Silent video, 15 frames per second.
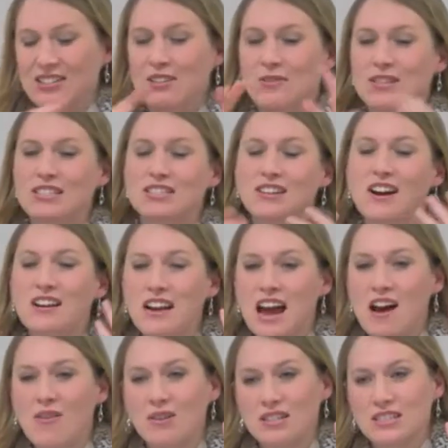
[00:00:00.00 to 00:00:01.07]
So we start
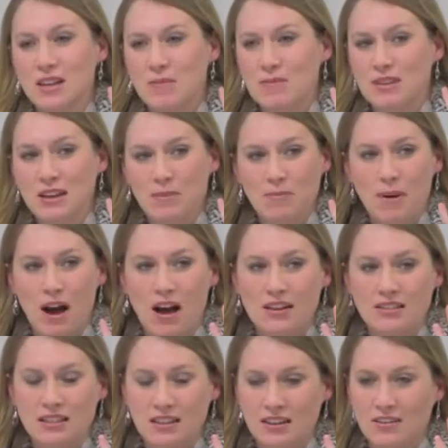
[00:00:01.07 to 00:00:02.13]
out with something
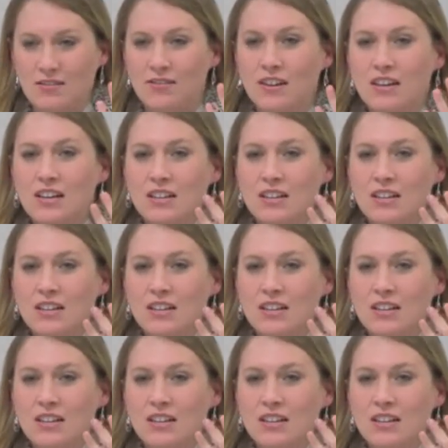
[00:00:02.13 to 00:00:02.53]
positive.